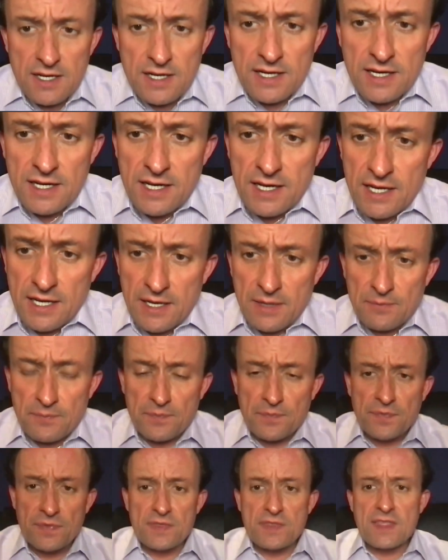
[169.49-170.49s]

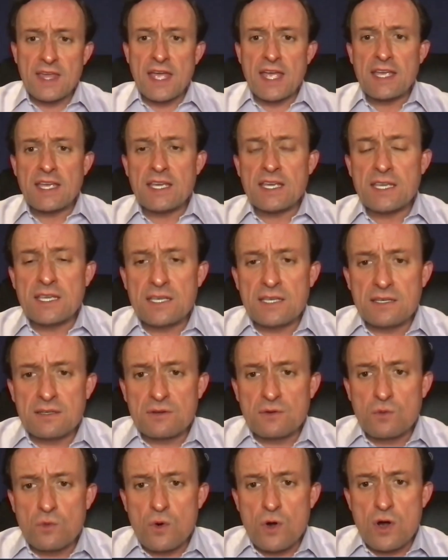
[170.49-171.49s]
They
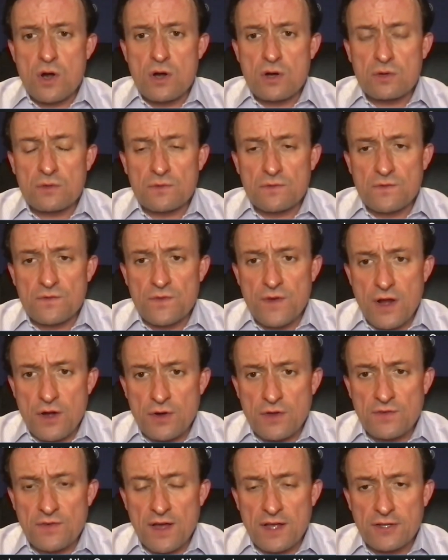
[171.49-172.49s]
were
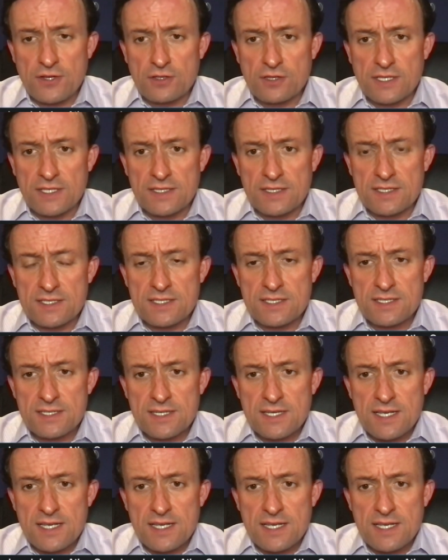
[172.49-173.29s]
very violent,